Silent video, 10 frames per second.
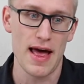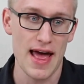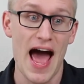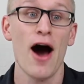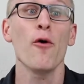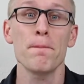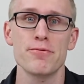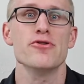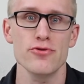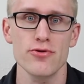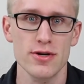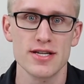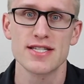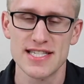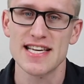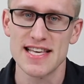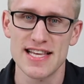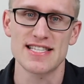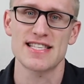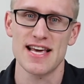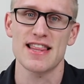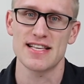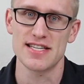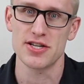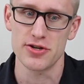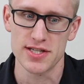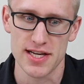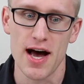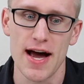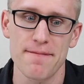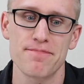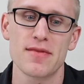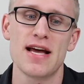help you see this thing that's in your design.